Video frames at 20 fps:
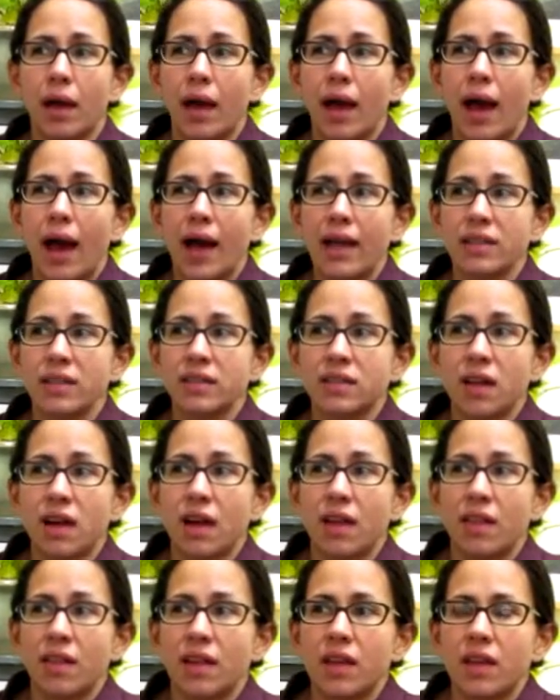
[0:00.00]
I
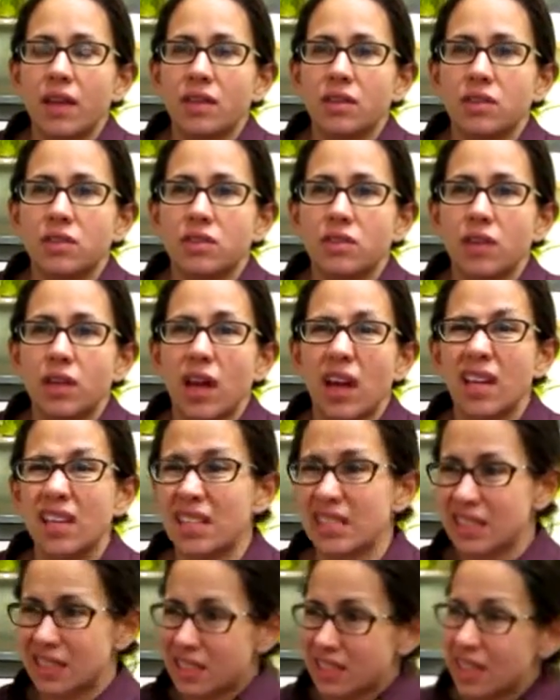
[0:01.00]
saw that history. I
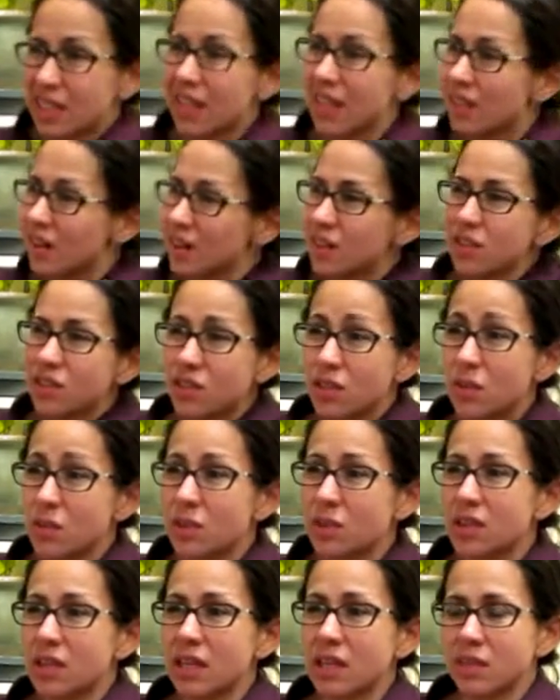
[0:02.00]
didn't see that history
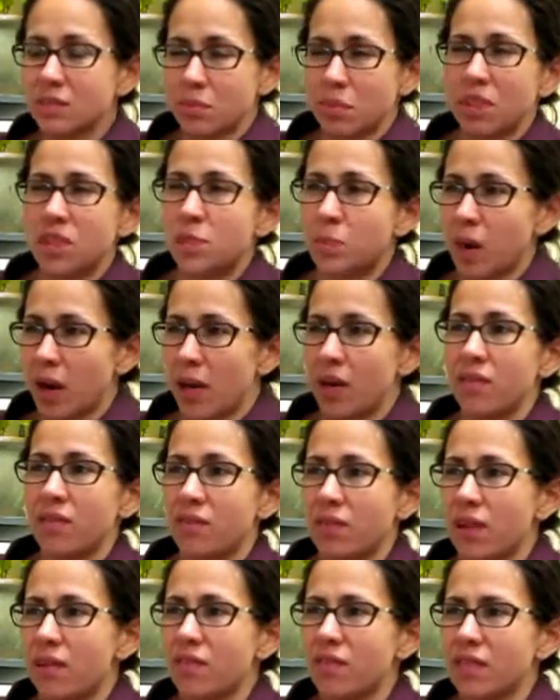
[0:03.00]
was as much part
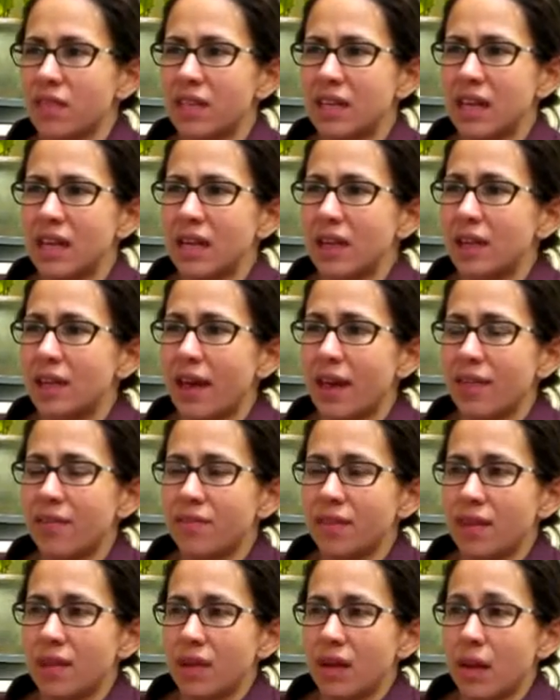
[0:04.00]
of the daily life,
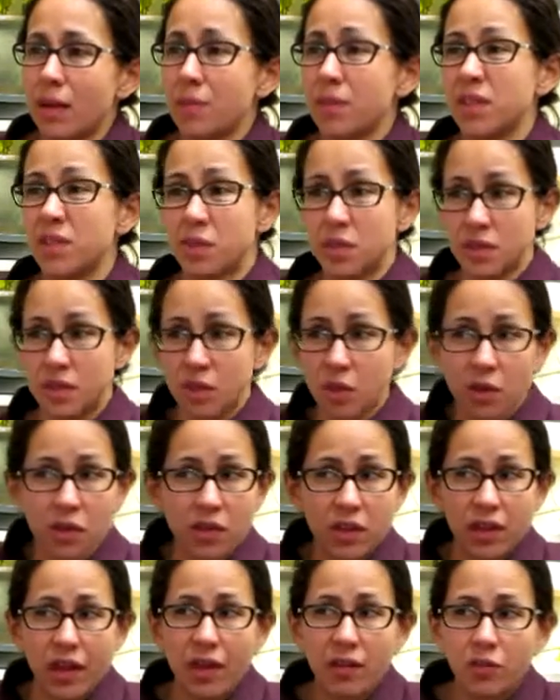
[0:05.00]
and this was in
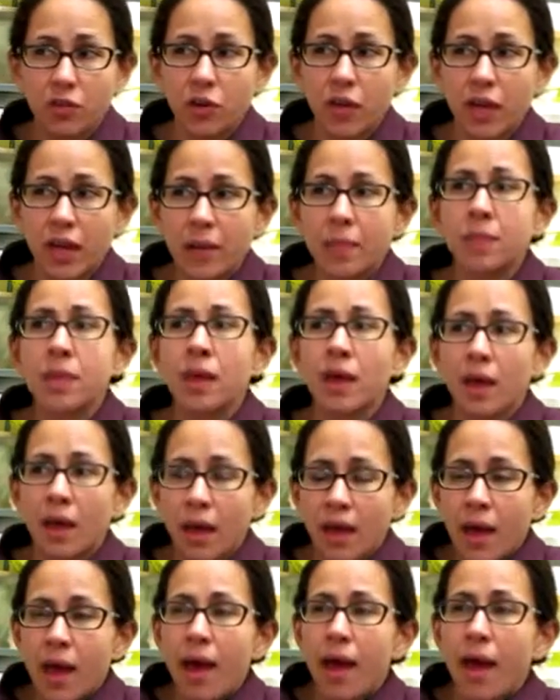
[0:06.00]
Northern California.
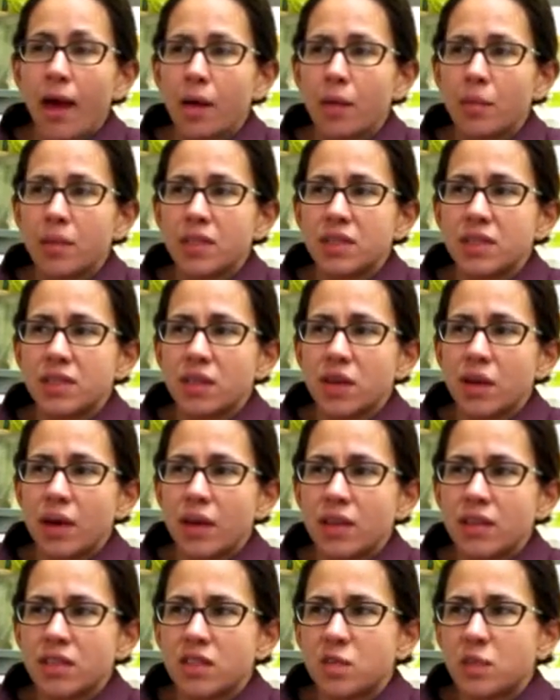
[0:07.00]
And so
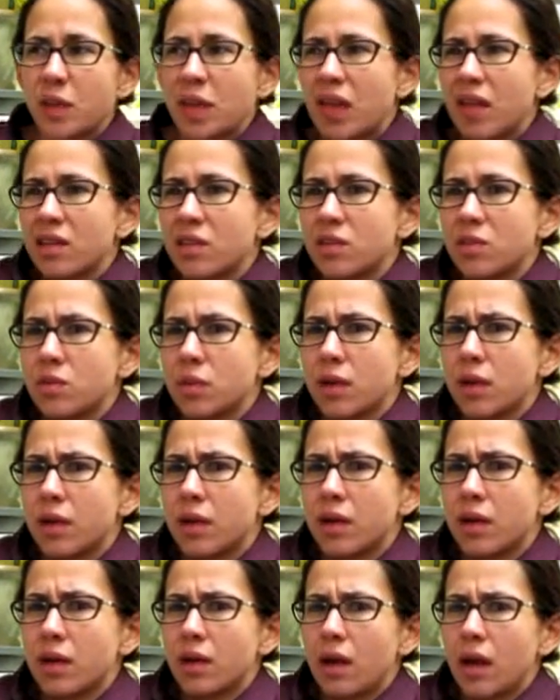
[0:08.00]
I just began to
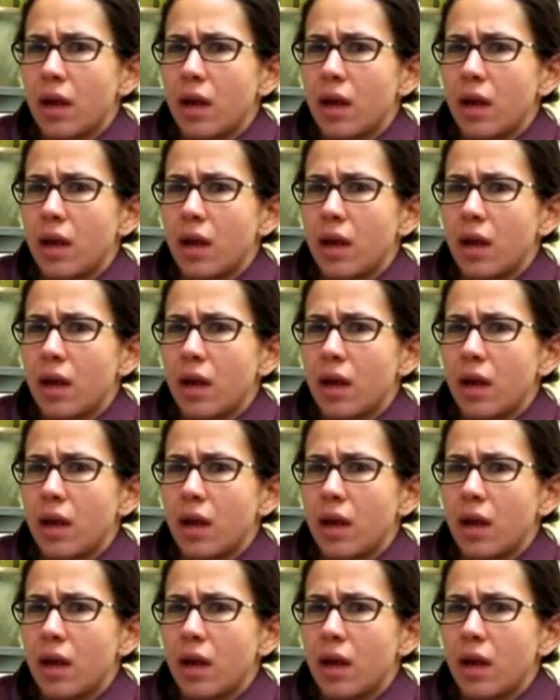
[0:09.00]
wonder,